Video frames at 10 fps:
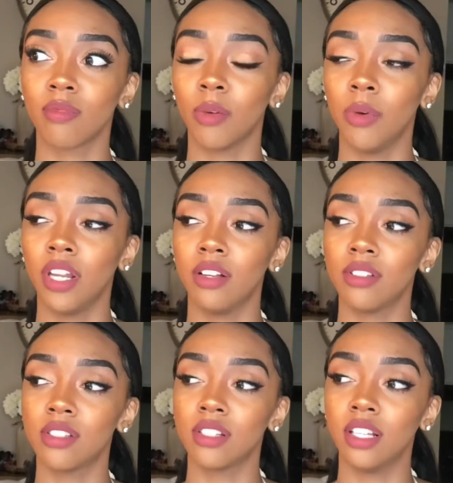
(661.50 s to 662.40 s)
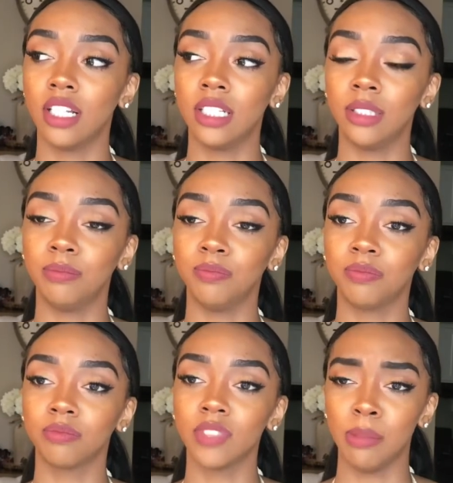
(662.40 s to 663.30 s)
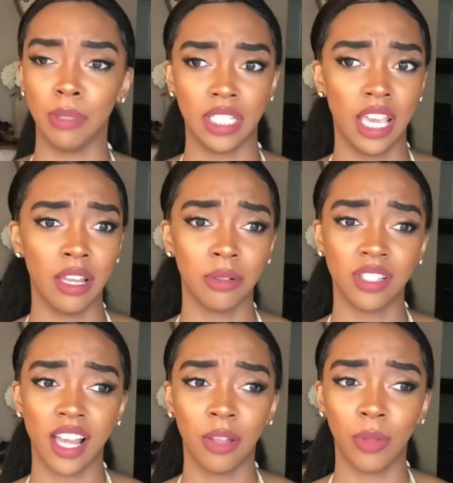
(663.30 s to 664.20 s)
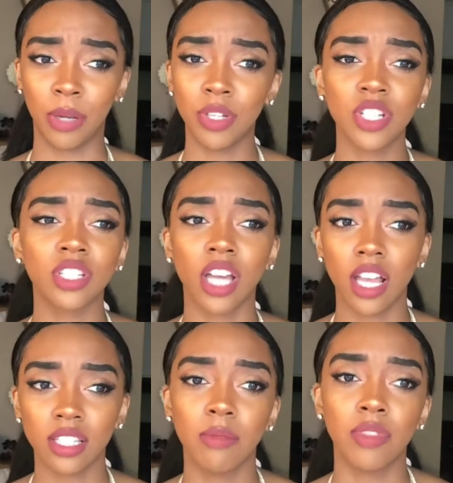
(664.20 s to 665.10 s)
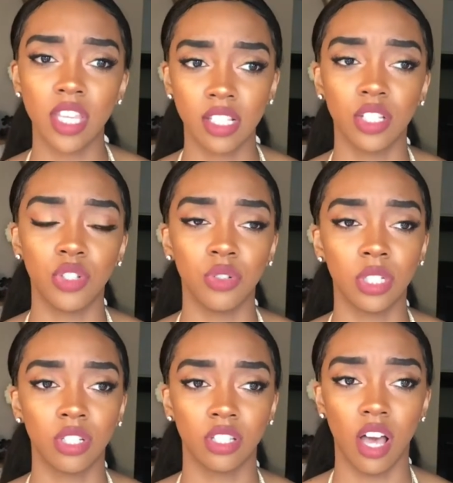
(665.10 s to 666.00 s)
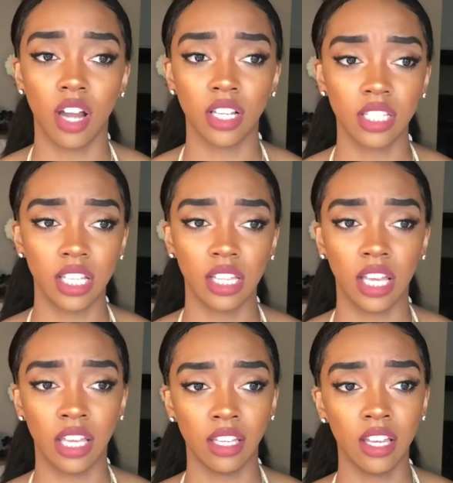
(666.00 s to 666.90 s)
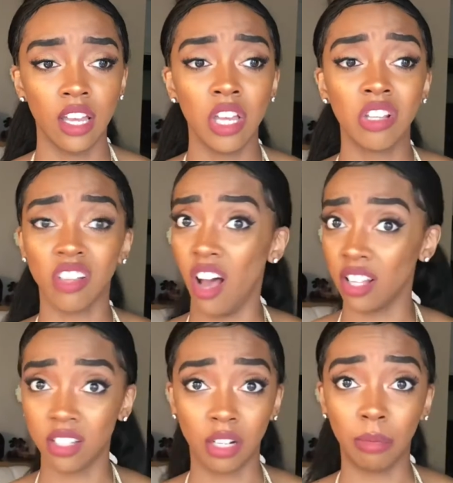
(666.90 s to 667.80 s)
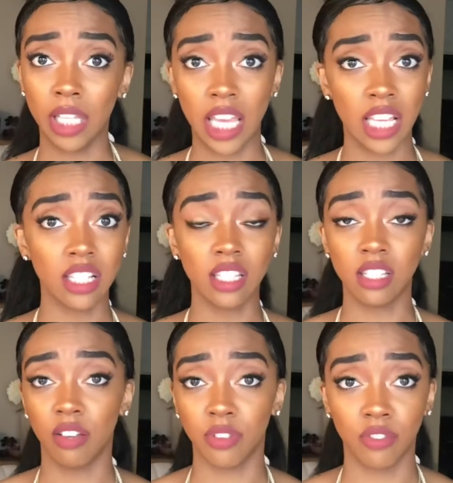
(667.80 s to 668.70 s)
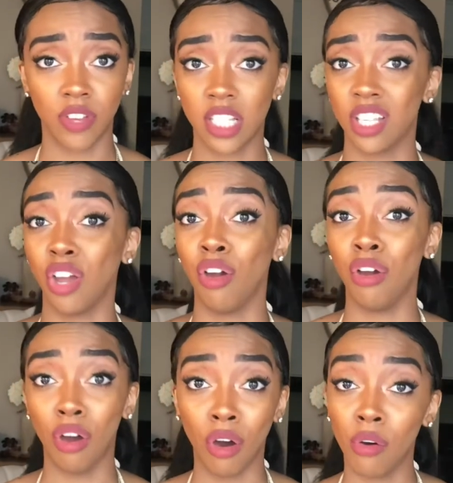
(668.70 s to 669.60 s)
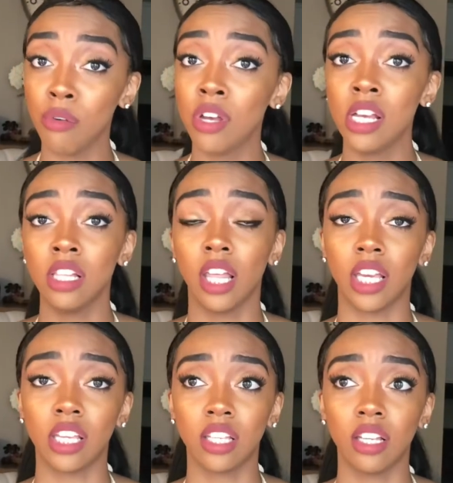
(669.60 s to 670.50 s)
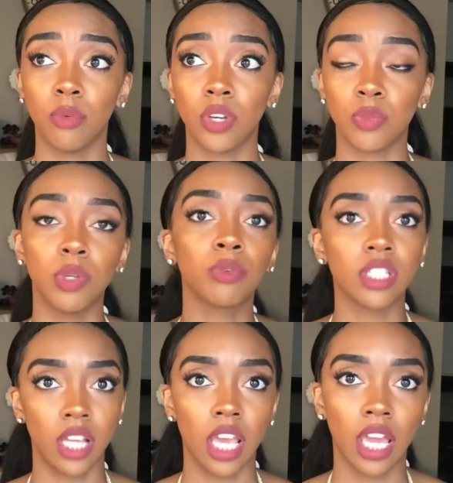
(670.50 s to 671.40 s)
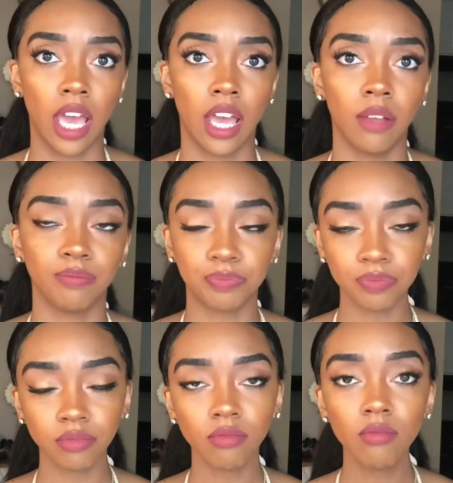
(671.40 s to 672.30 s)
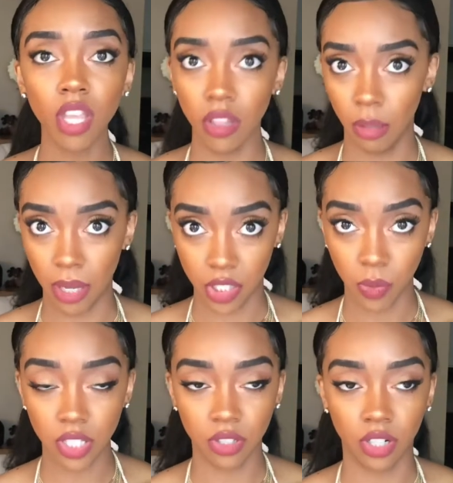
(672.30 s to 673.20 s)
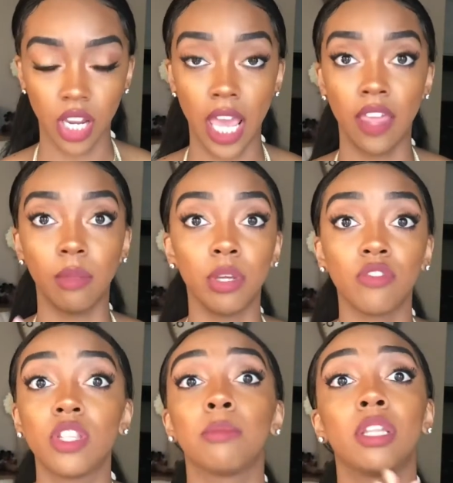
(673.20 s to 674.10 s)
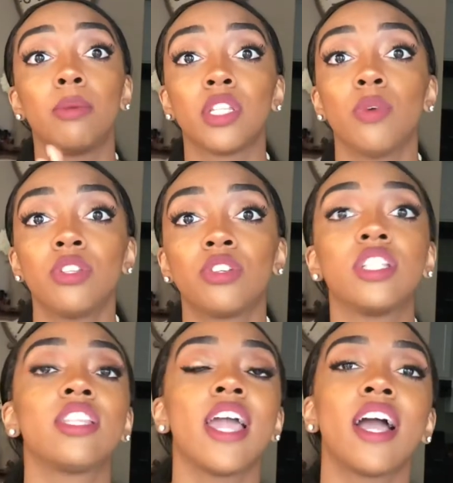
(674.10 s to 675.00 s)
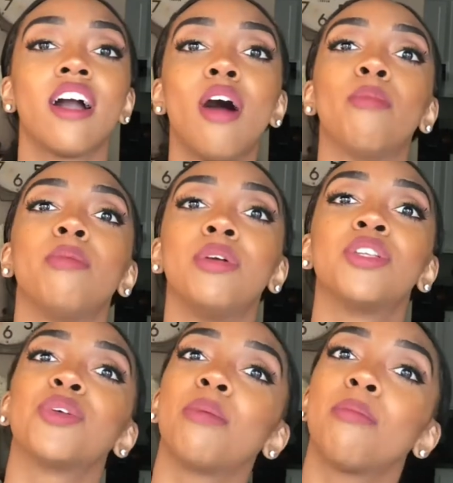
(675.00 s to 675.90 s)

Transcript: what else? Some potato salad. Like we just got some things that you could just honestly like toss on a plate, stuff your face and go. Like, cause we were staying at the Best Western. And the beautiful thing about the Best Western is they had complimentary